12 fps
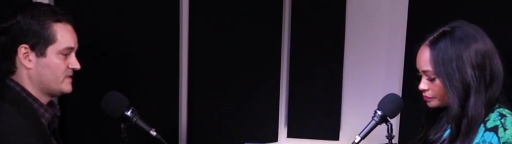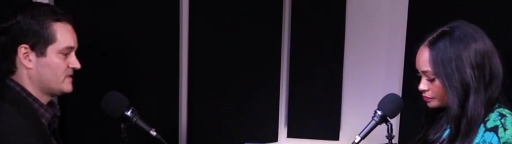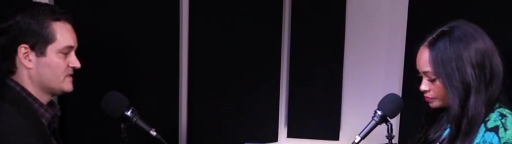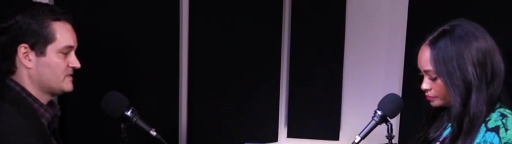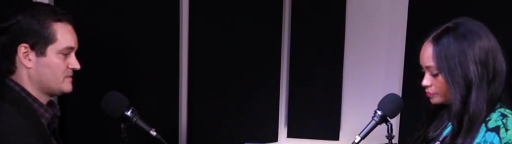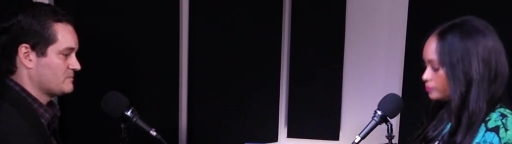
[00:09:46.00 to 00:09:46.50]
Speaker 1: with
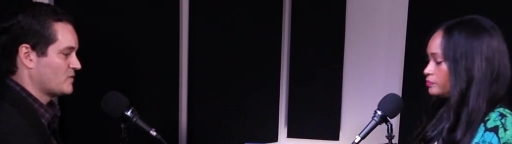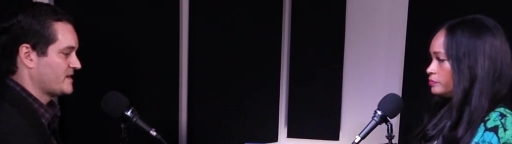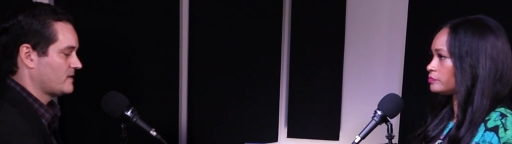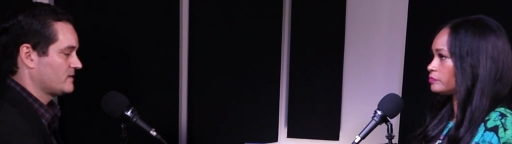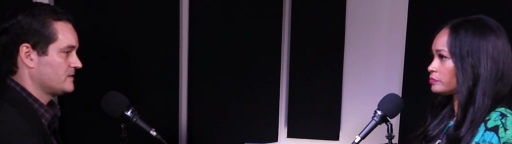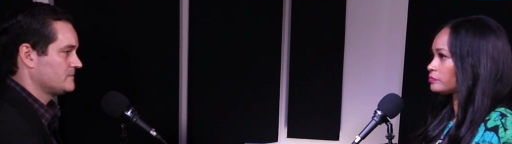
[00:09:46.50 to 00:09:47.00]
this
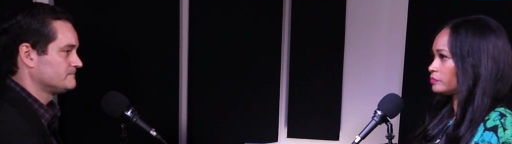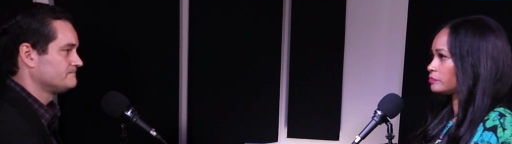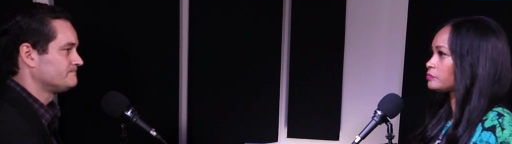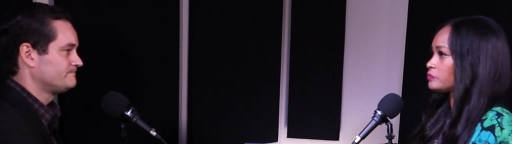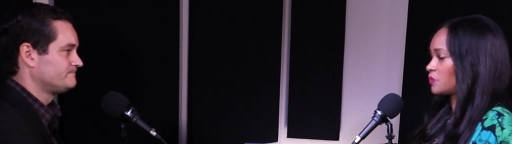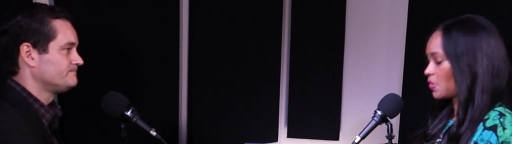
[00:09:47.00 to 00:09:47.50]
modality
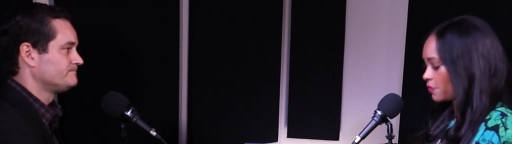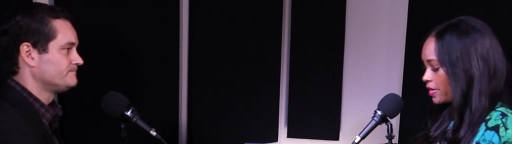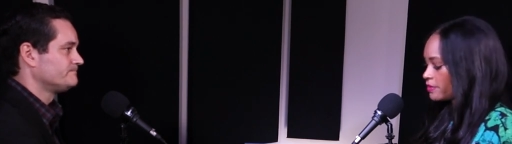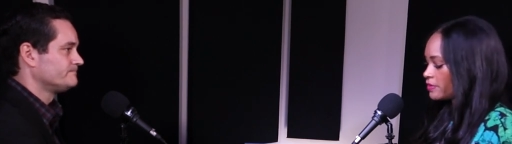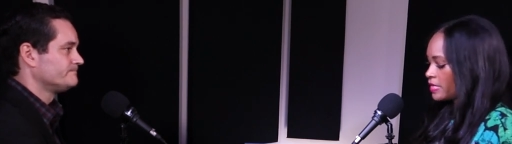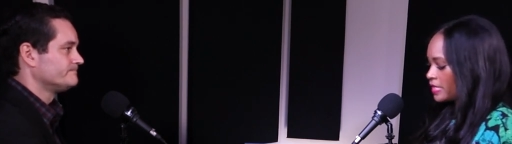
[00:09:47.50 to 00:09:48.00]

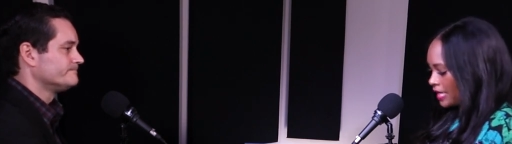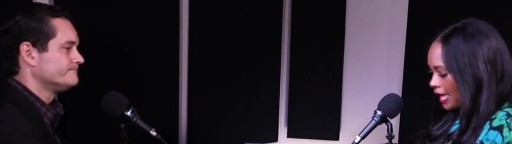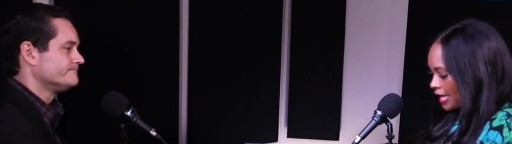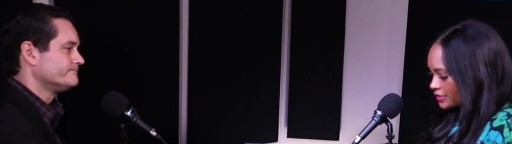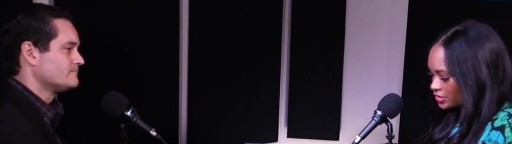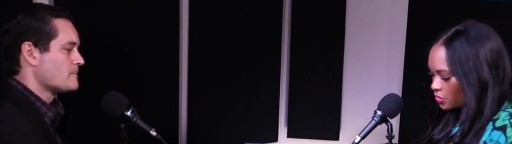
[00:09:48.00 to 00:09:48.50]
Speaker 2: okay
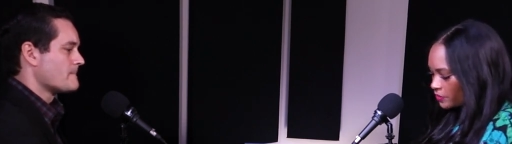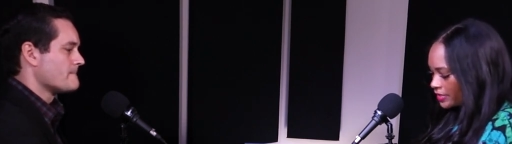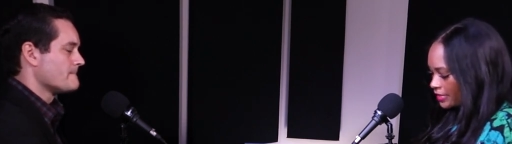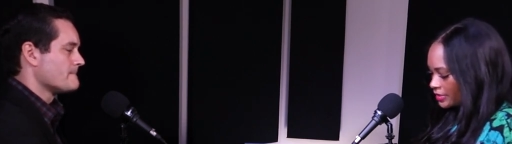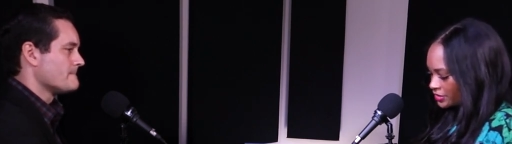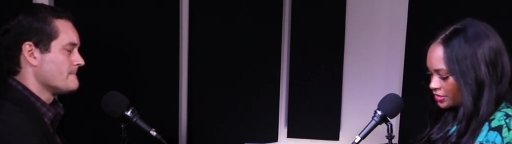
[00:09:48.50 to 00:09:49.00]
and so we
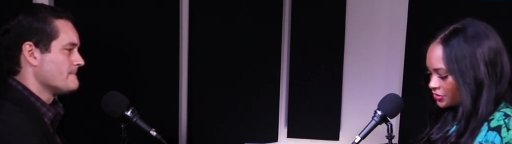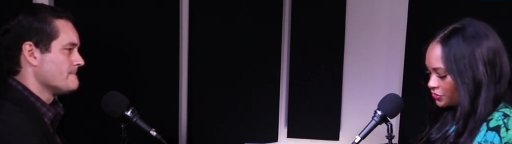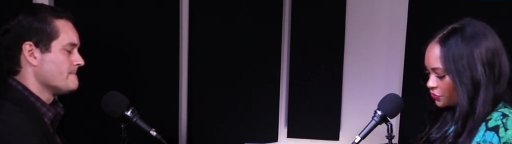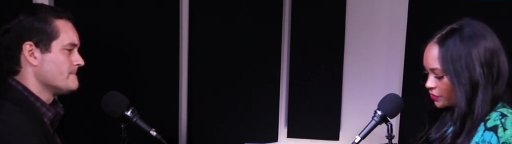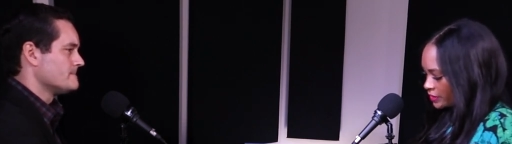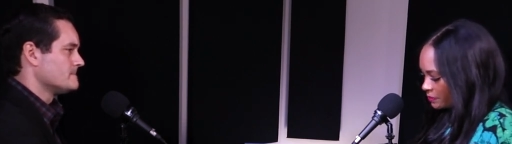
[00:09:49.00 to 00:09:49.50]
kind of
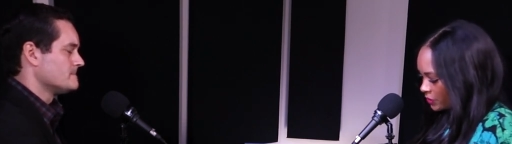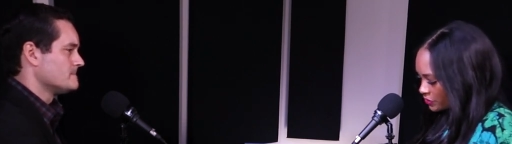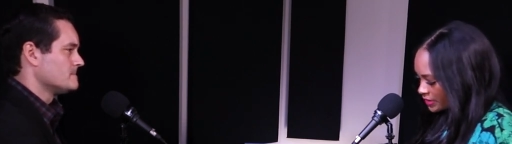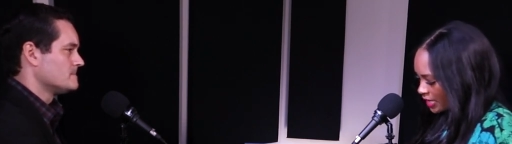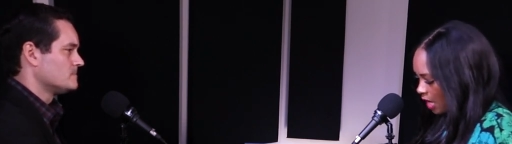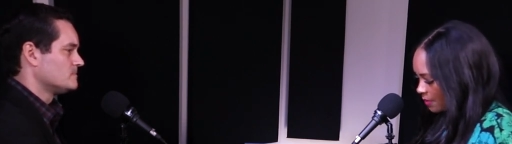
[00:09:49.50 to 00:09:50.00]
touched on the
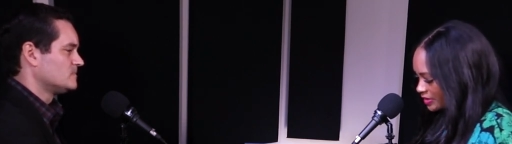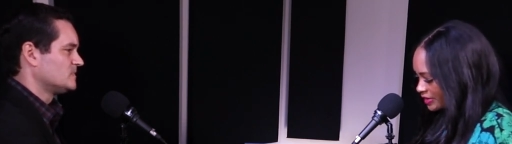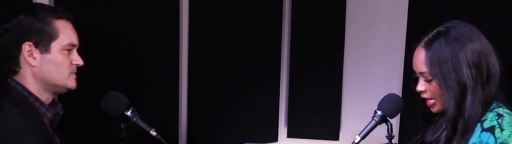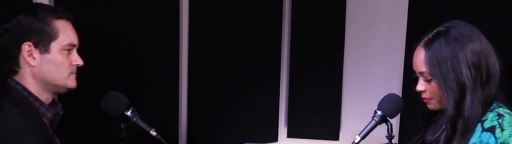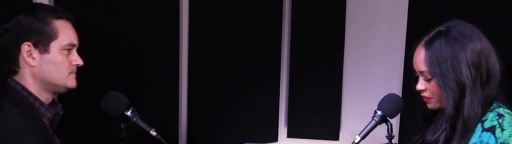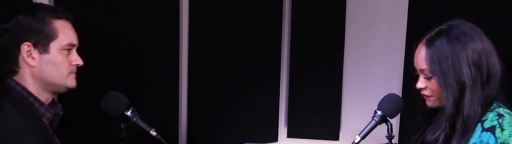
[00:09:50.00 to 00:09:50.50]
most common
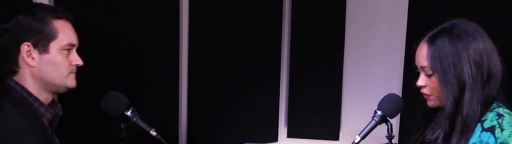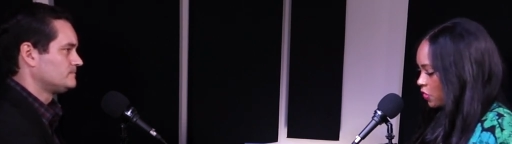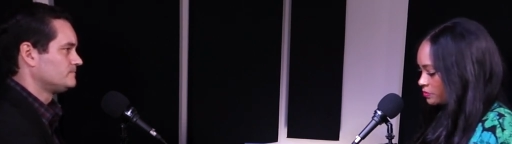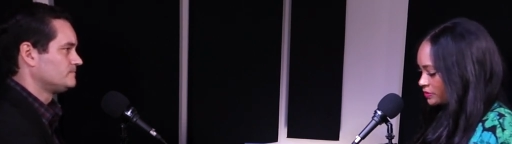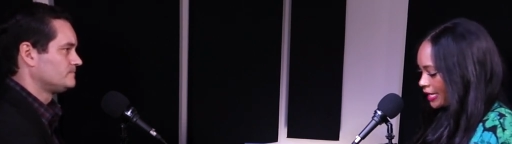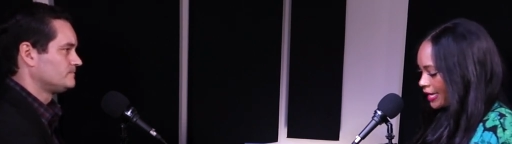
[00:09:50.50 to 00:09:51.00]
type of
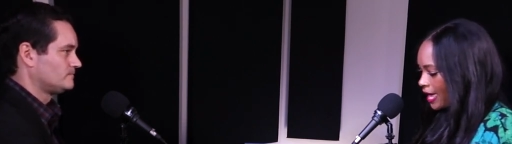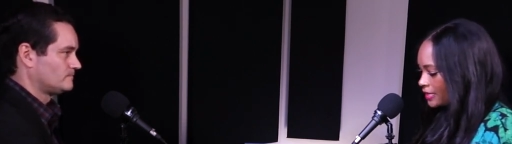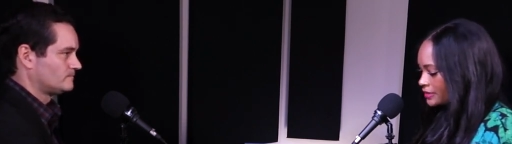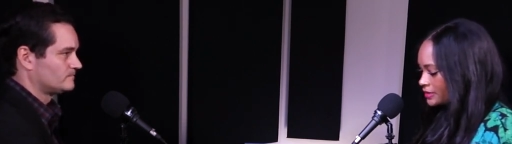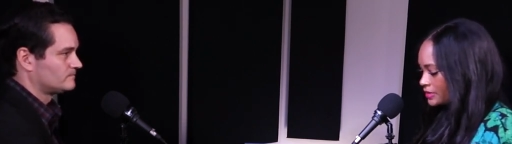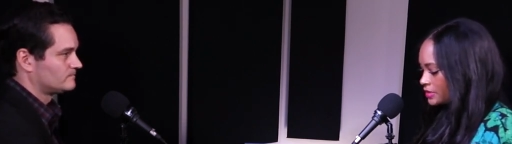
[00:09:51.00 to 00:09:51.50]
home
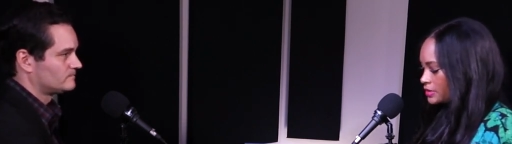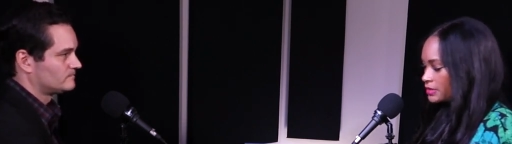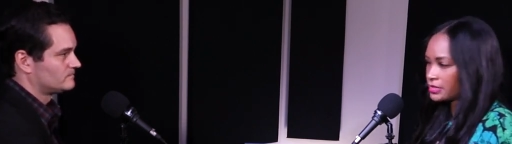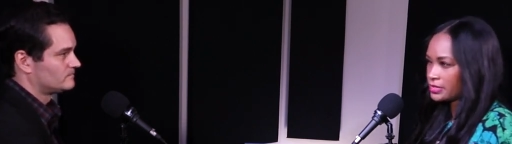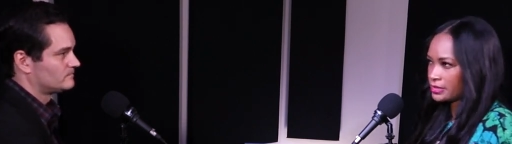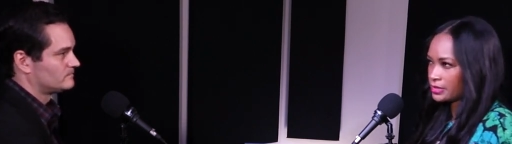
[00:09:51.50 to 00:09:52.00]

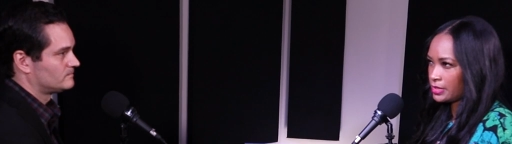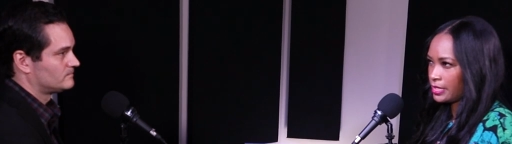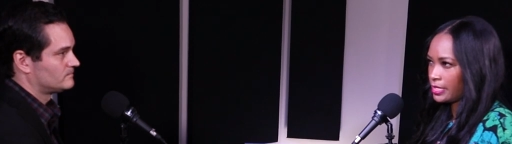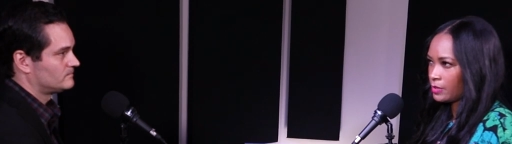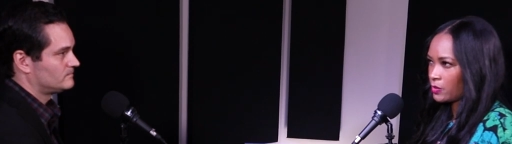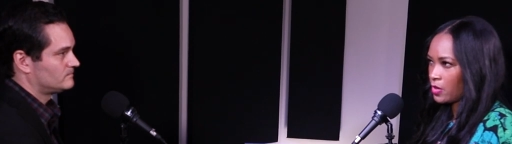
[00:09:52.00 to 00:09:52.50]
dialysis is it
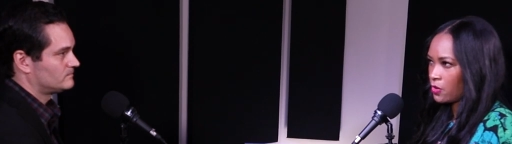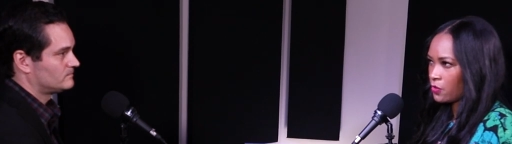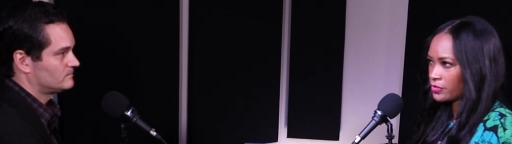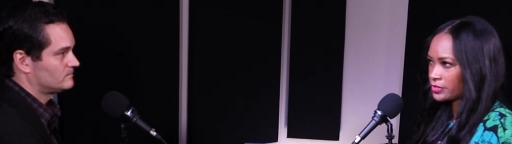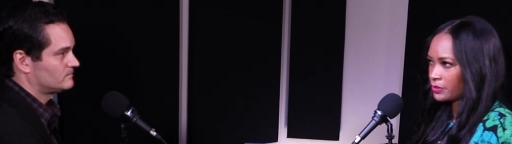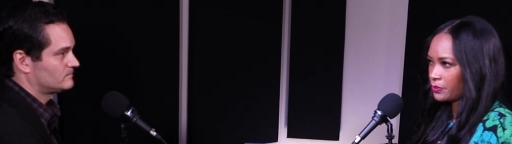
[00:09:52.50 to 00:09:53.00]
hemo
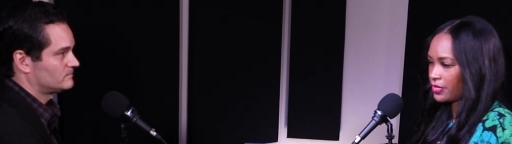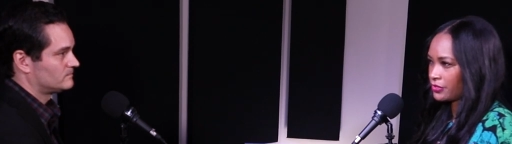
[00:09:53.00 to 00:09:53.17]
or is it